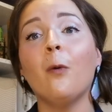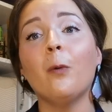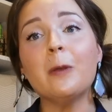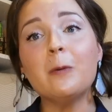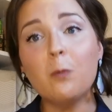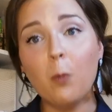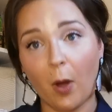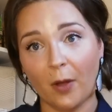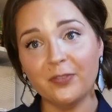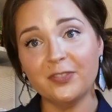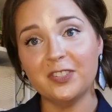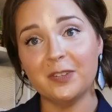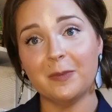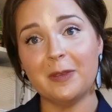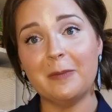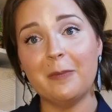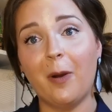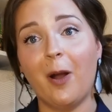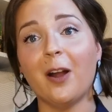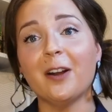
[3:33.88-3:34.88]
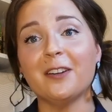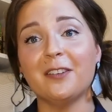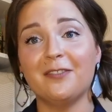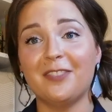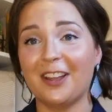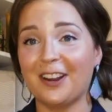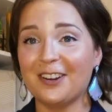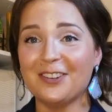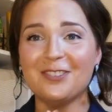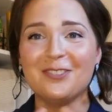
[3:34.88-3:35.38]
We want to be part of
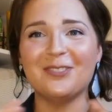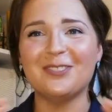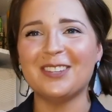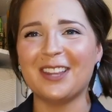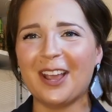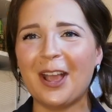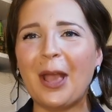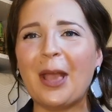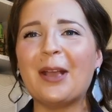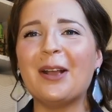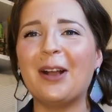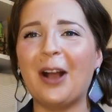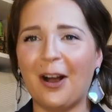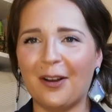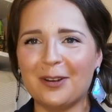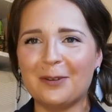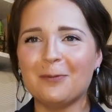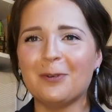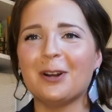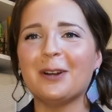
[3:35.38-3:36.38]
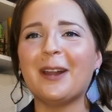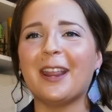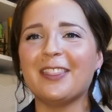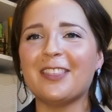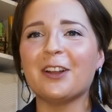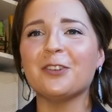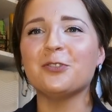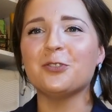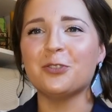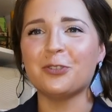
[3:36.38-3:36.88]
their, using a common word,
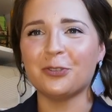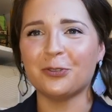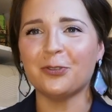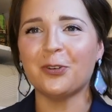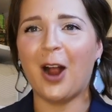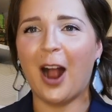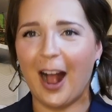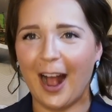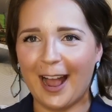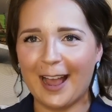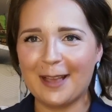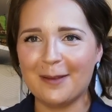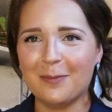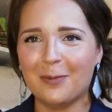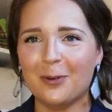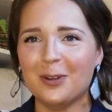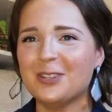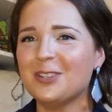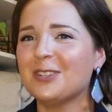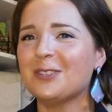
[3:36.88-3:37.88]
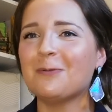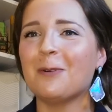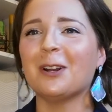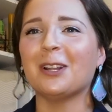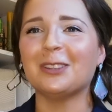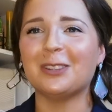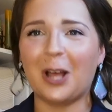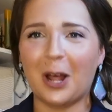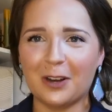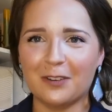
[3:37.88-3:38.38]
their tribe, which is what
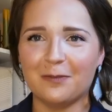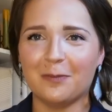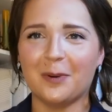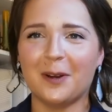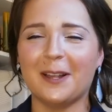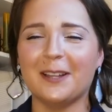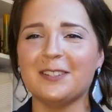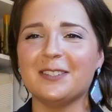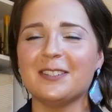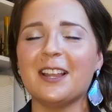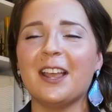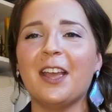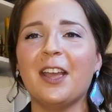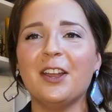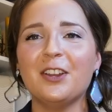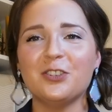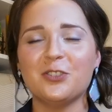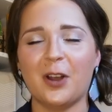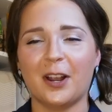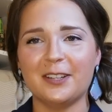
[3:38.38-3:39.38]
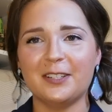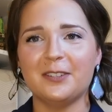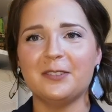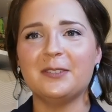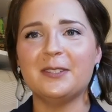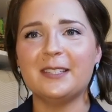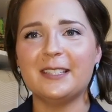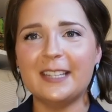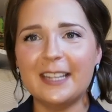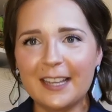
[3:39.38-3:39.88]
a lot of brands try to
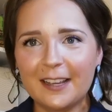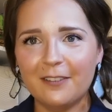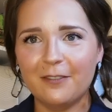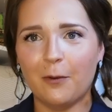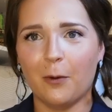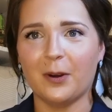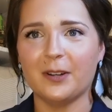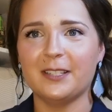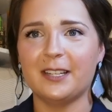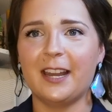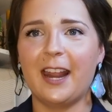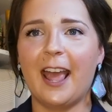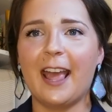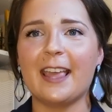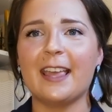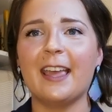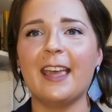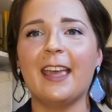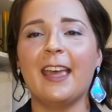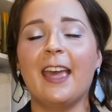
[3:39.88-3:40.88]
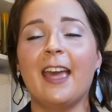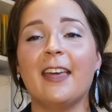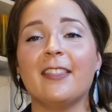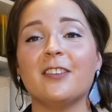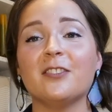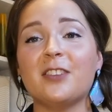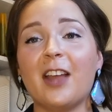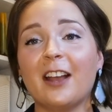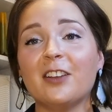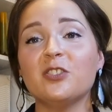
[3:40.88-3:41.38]
seek for today.
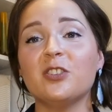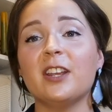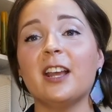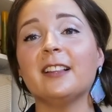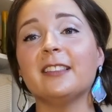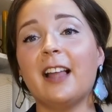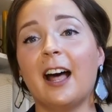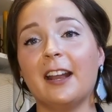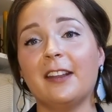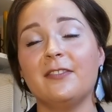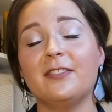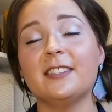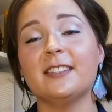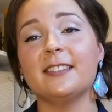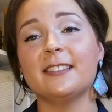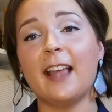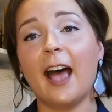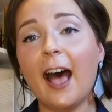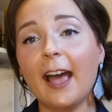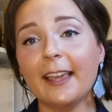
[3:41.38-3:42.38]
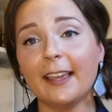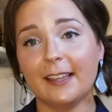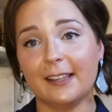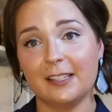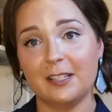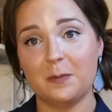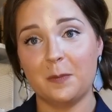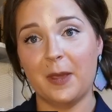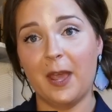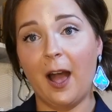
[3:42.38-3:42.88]
There's actually a lot of
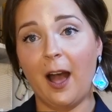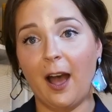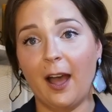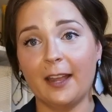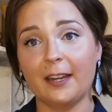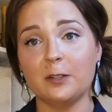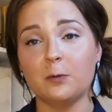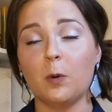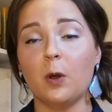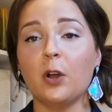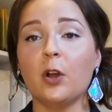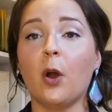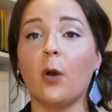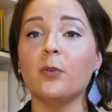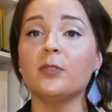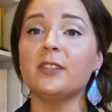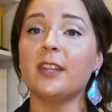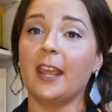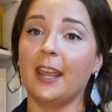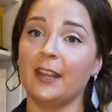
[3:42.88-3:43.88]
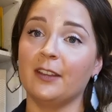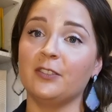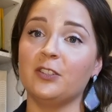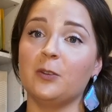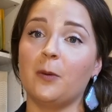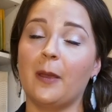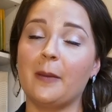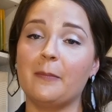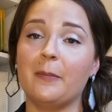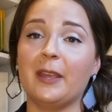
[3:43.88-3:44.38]
science behind what goes
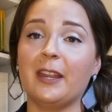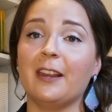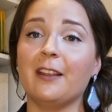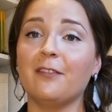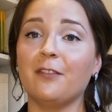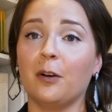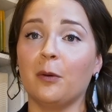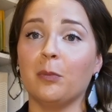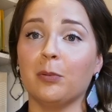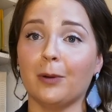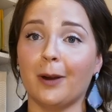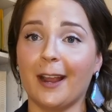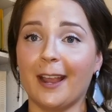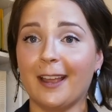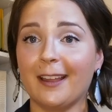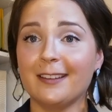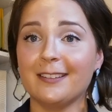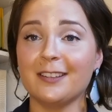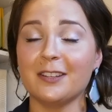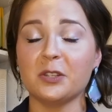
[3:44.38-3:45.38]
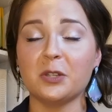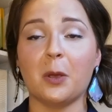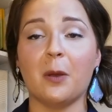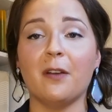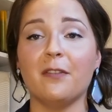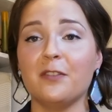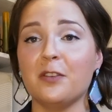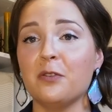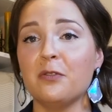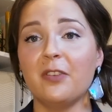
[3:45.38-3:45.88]
into a meaningful brand. So
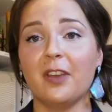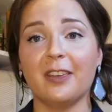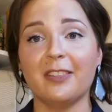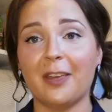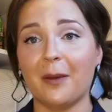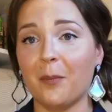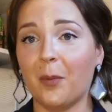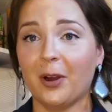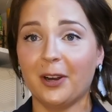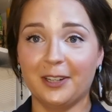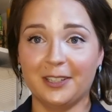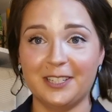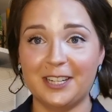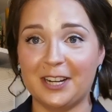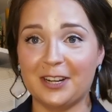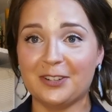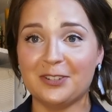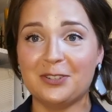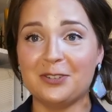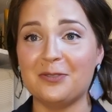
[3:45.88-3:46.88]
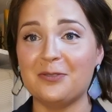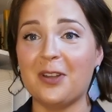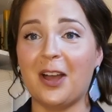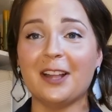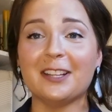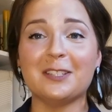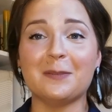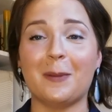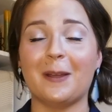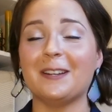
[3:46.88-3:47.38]
if you think that marketeers do
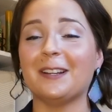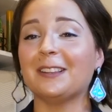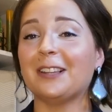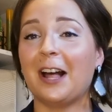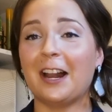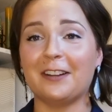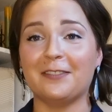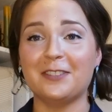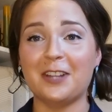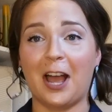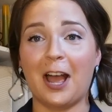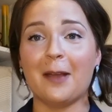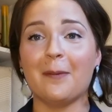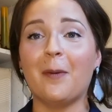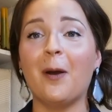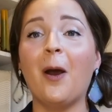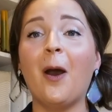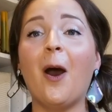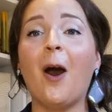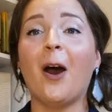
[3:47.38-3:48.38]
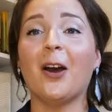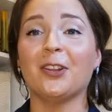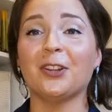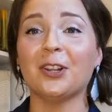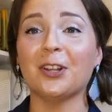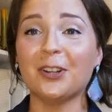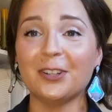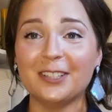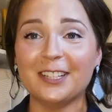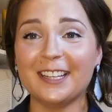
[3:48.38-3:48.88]
not spend a lot of time on
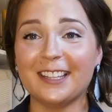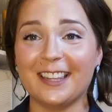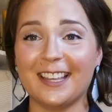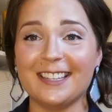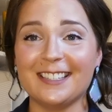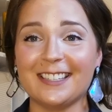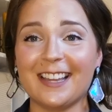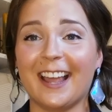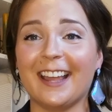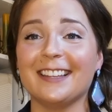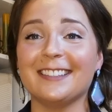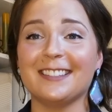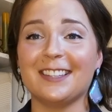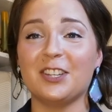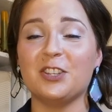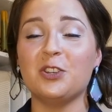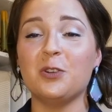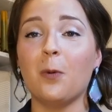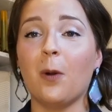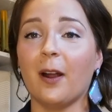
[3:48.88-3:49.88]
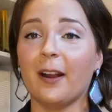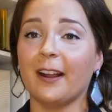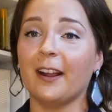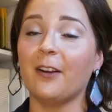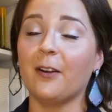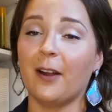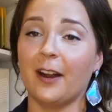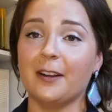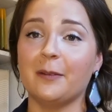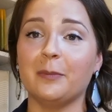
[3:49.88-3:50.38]
learning this science, then you are
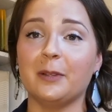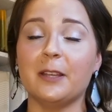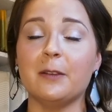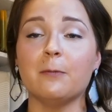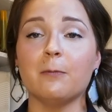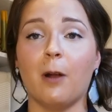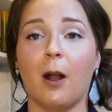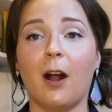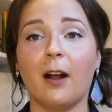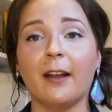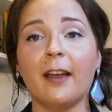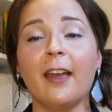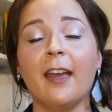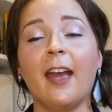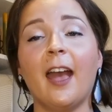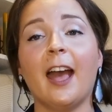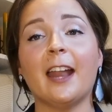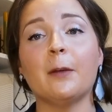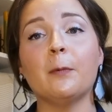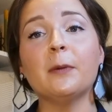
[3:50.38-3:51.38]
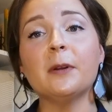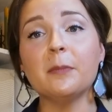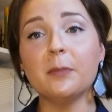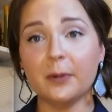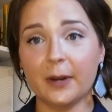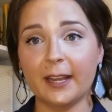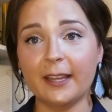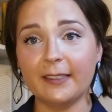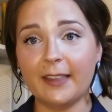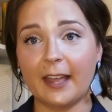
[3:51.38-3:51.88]
incredibly wrong. And I want to
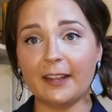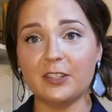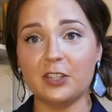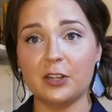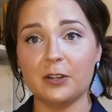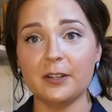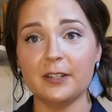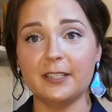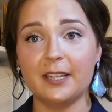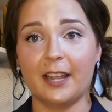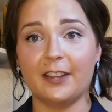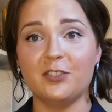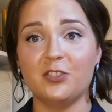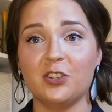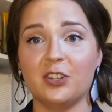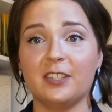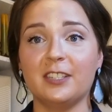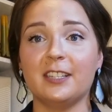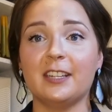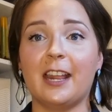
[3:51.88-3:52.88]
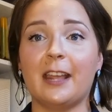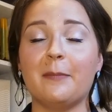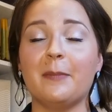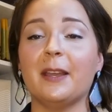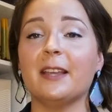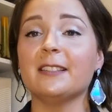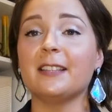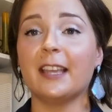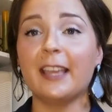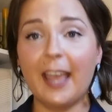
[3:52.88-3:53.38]
bring that to your attention today
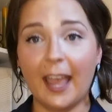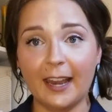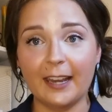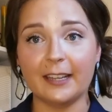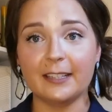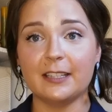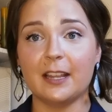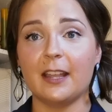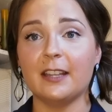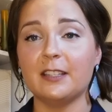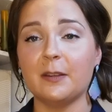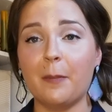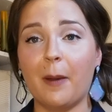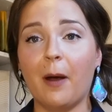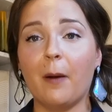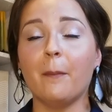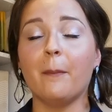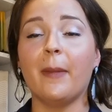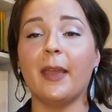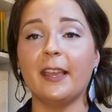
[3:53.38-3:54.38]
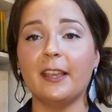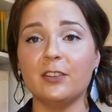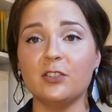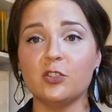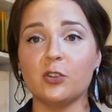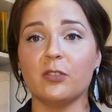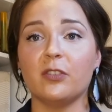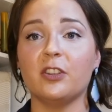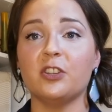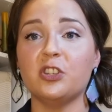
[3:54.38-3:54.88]
because, again, it's, it's about making
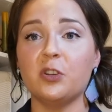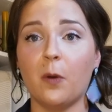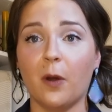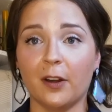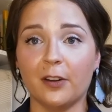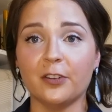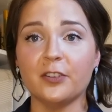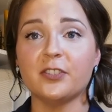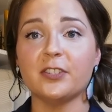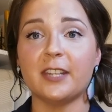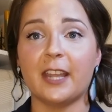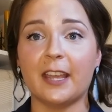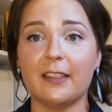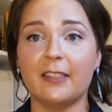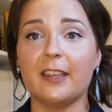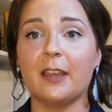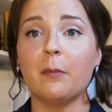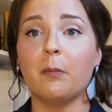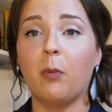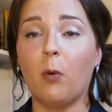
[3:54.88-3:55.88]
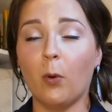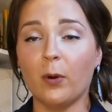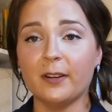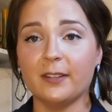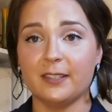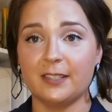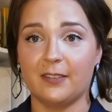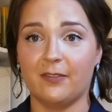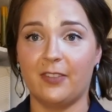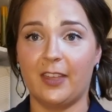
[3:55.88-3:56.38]
sure that you understand the
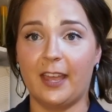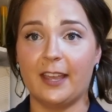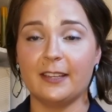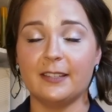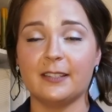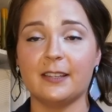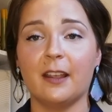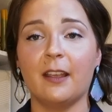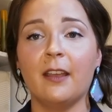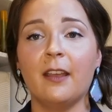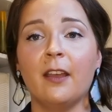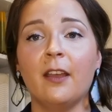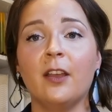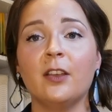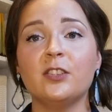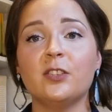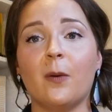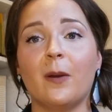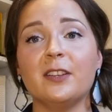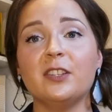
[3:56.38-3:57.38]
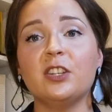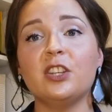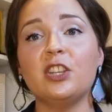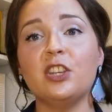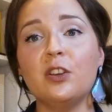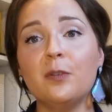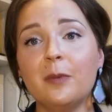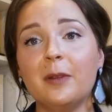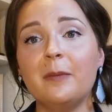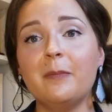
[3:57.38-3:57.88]
importance of this. So as
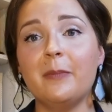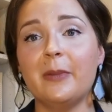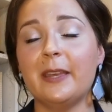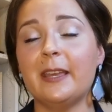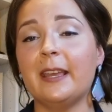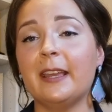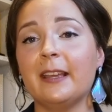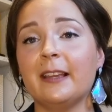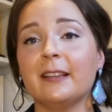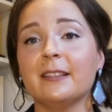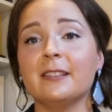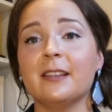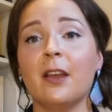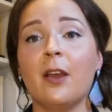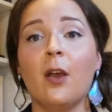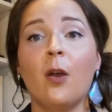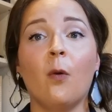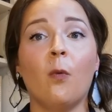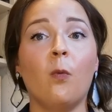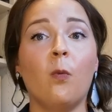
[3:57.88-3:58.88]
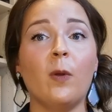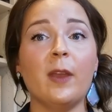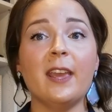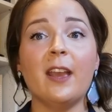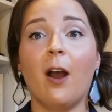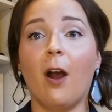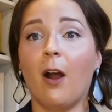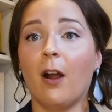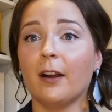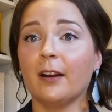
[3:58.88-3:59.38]
human beings, we
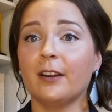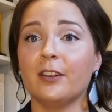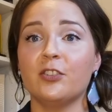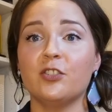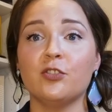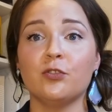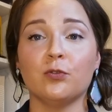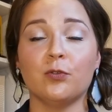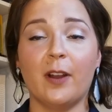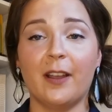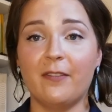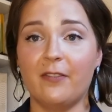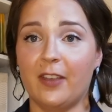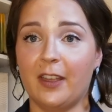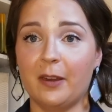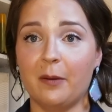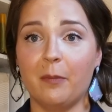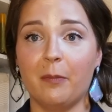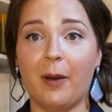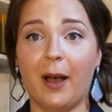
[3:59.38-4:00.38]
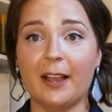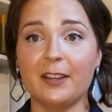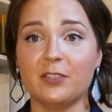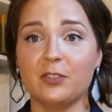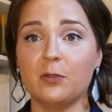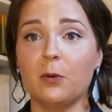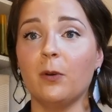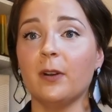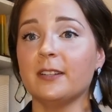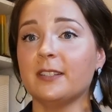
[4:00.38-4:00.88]
are driven by
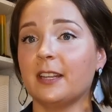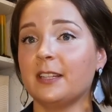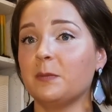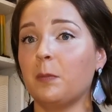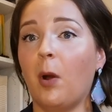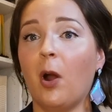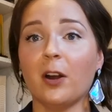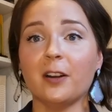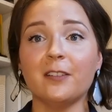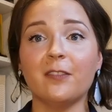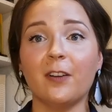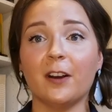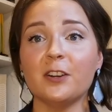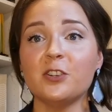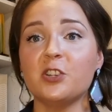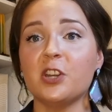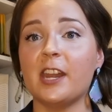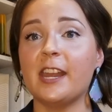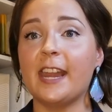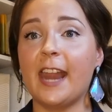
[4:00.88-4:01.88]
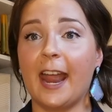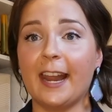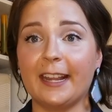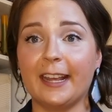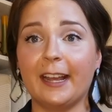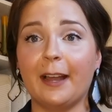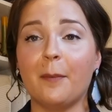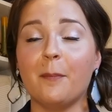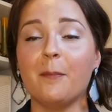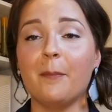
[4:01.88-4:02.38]
stories. It's part of of our
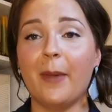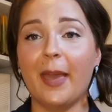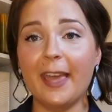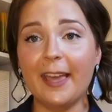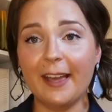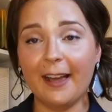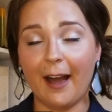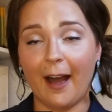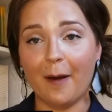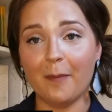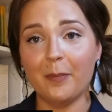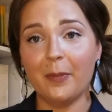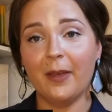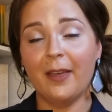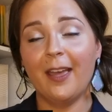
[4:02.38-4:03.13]
genetic makeup.